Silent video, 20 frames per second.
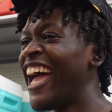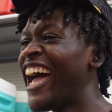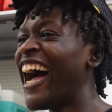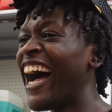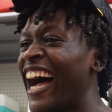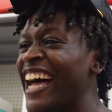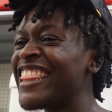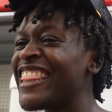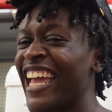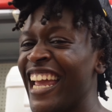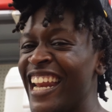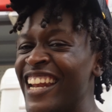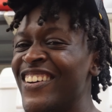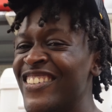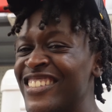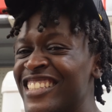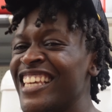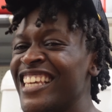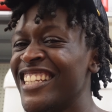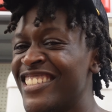I think
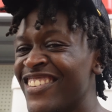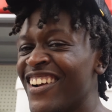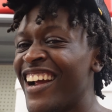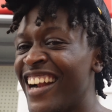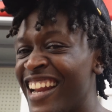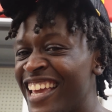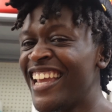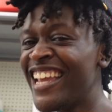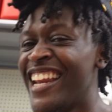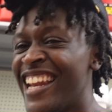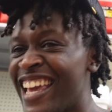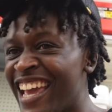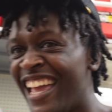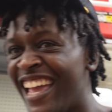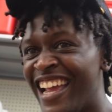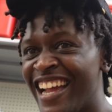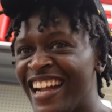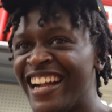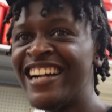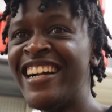Newski trying to eat
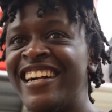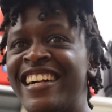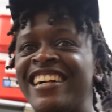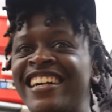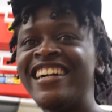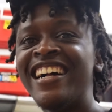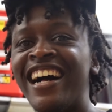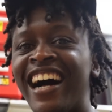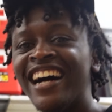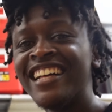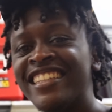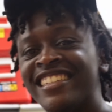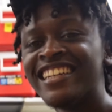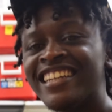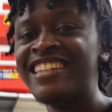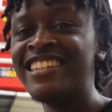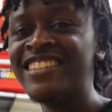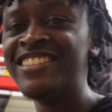it. I think